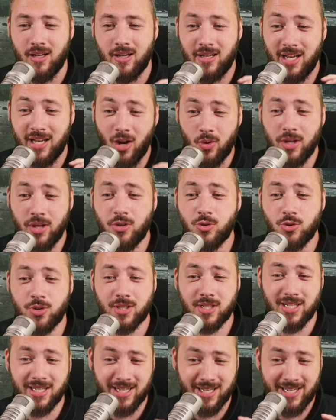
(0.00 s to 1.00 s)
Now,
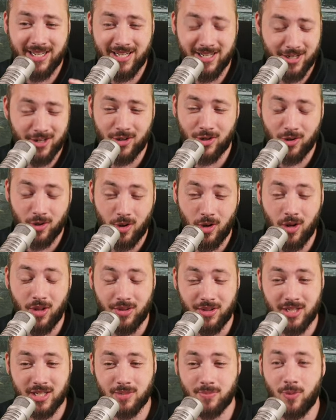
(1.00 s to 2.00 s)
interesting here on
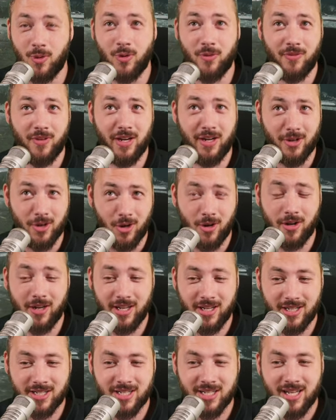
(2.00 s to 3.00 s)
this perfect guard
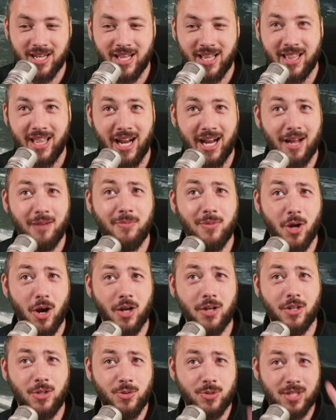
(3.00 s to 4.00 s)
is that I'm
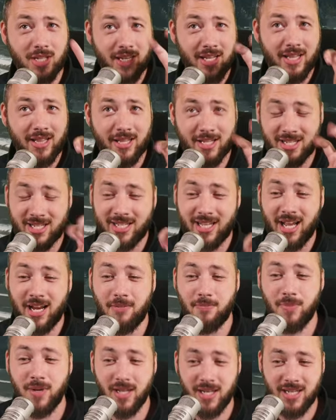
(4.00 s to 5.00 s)
not using the slight
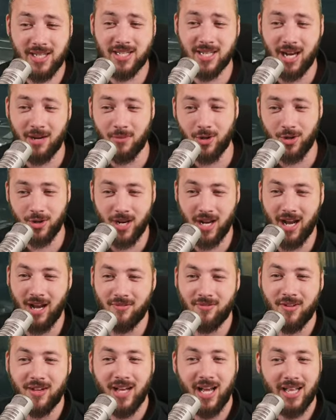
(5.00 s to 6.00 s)
pity timer you have.
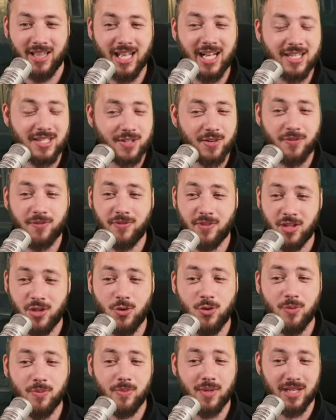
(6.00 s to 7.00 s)
And that's a
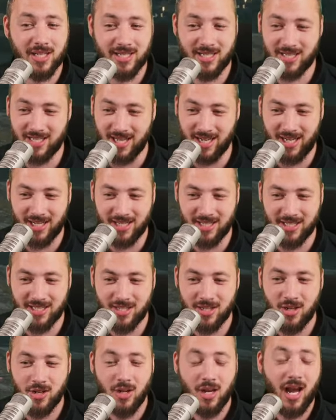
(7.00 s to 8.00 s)
few milliseconds.
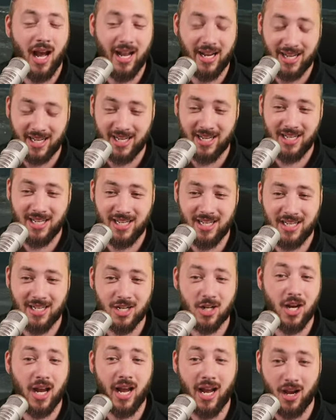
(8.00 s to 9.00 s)
I get hit
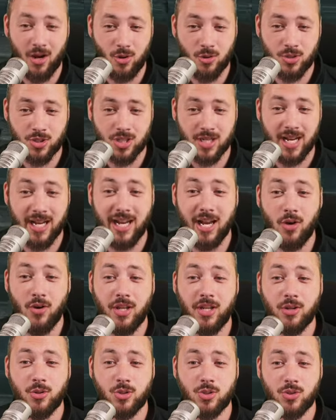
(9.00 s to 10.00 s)
here, ouch. And now he
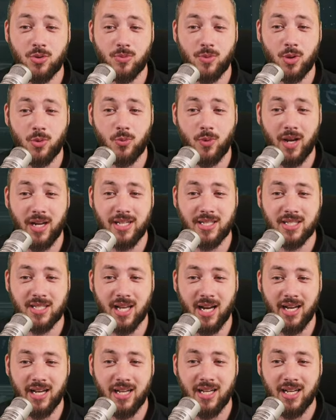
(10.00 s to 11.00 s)
goes from the right side.